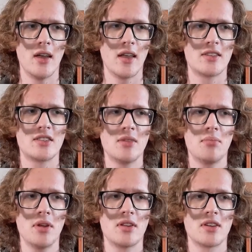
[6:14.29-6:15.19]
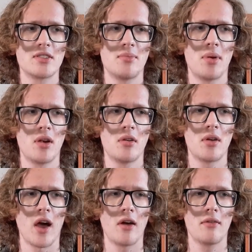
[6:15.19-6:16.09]
it simply
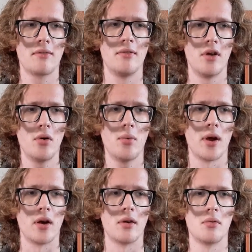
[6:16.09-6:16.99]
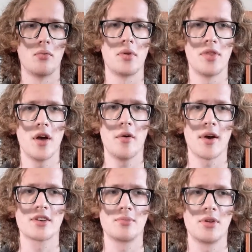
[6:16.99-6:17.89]
disappeared out of nowhere, with no
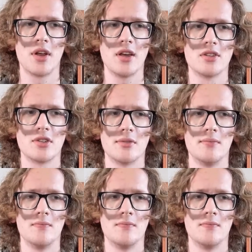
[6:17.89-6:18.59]
explanation.